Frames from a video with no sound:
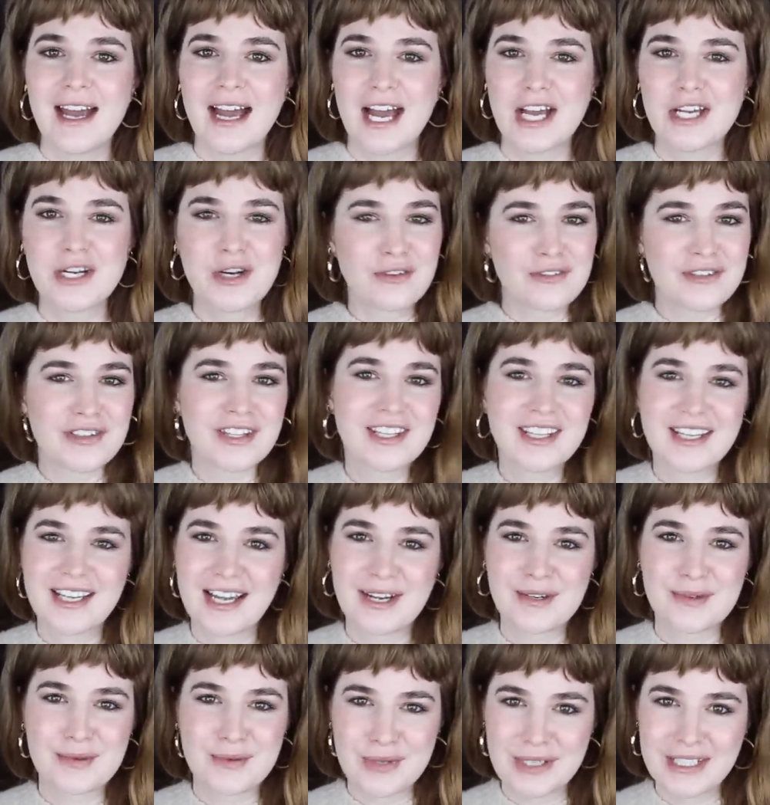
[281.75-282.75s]
I don't feel like I
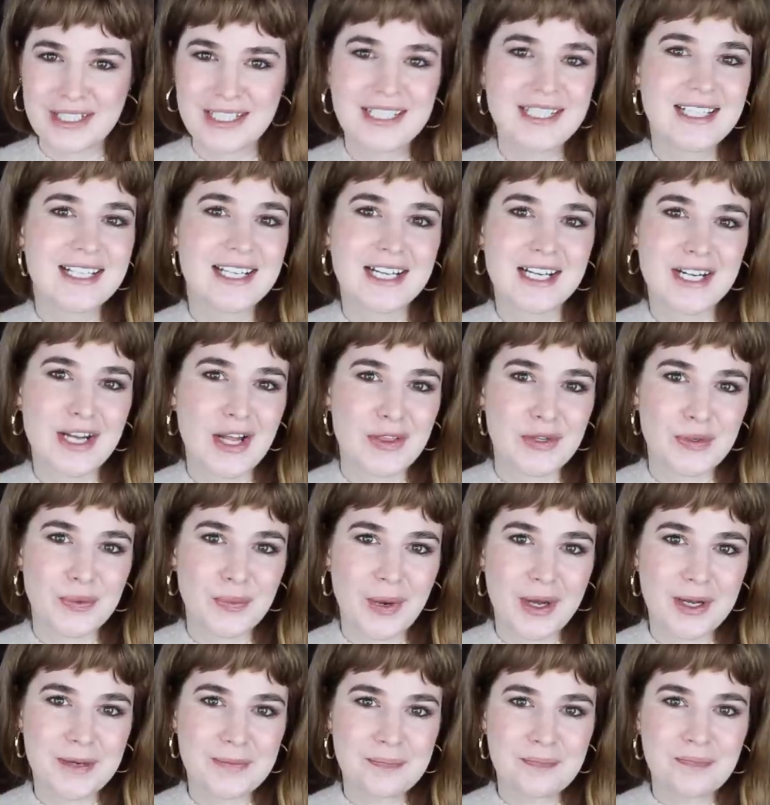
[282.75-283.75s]
really need another
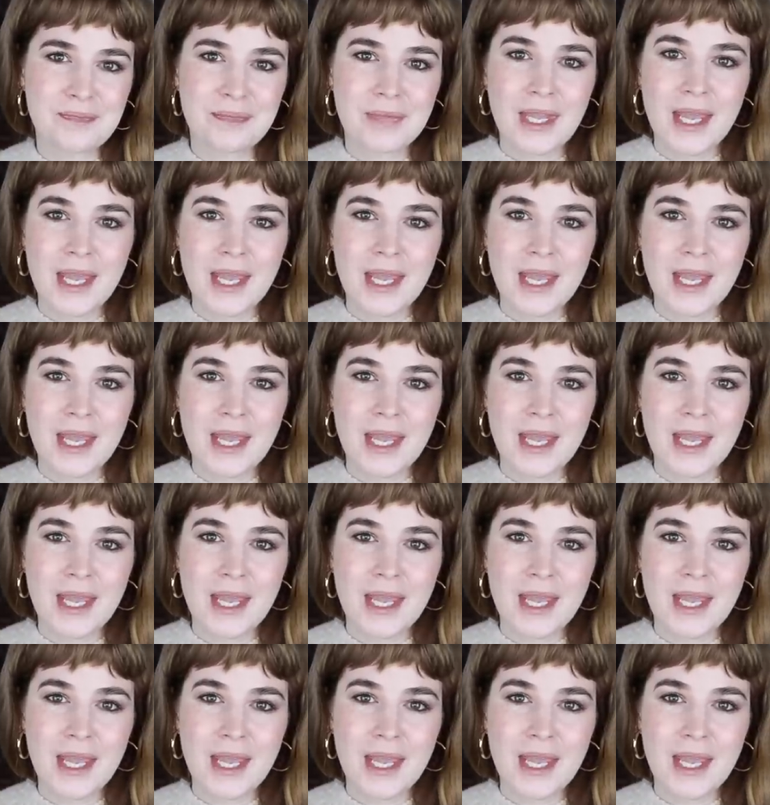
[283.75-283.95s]
one.